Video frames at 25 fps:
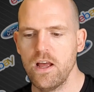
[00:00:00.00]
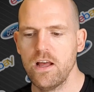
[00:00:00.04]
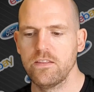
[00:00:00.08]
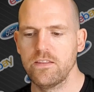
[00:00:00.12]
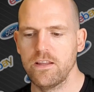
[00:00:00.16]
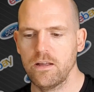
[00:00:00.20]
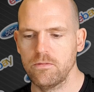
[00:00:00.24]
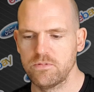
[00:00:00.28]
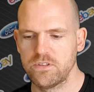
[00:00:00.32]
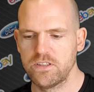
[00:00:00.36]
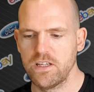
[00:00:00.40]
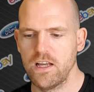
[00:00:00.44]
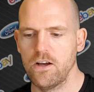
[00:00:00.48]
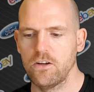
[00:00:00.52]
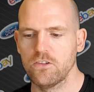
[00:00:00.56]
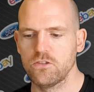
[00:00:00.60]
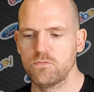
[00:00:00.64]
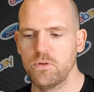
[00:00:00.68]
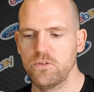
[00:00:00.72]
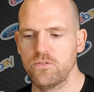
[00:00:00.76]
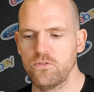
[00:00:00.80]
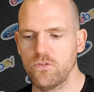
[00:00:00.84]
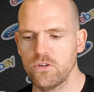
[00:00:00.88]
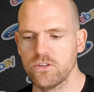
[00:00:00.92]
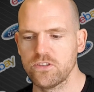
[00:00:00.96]
themselves
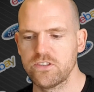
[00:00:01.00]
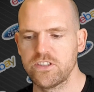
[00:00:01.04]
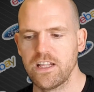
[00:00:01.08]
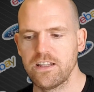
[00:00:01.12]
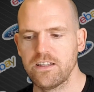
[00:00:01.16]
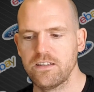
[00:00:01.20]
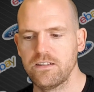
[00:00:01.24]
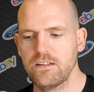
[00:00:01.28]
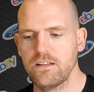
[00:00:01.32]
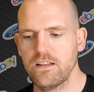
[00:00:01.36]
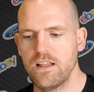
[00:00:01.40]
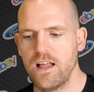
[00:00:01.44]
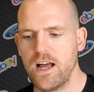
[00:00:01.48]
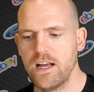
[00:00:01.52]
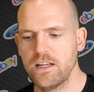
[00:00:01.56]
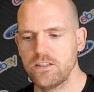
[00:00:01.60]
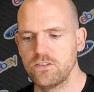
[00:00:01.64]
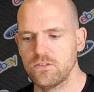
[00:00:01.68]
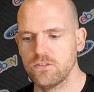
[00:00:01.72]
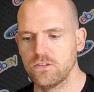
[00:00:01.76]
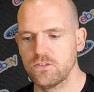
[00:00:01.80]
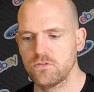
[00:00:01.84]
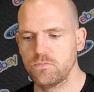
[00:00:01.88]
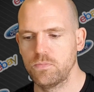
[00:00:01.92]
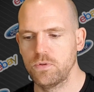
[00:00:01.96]
before selling the
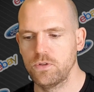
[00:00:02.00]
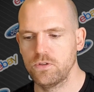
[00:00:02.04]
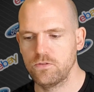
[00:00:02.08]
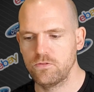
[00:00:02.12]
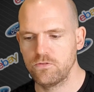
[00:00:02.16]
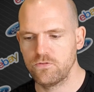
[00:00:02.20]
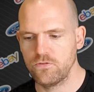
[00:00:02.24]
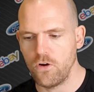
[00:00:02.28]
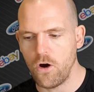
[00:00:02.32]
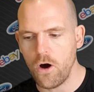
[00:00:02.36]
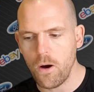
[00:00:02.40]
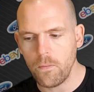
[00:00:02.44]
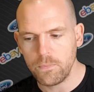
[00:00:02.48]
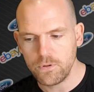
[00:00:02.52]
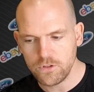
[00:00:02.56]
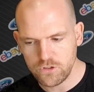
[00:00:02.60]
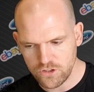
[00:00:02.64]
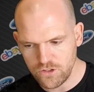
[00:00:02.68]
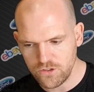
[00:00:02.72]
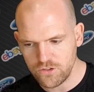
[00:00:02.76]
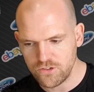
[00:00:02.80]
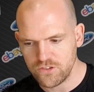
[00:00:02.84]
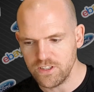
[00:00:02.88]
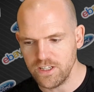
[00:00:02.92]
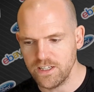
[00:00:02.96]
licence for
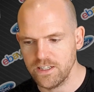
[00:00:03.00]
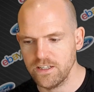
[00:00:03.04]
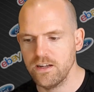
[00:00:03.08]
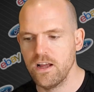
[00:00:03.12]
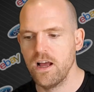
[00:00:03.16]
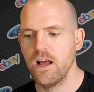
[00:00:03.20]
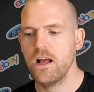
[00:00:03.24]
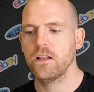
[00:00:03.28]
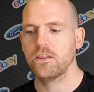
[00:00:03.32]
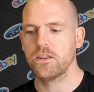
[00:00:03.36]
producing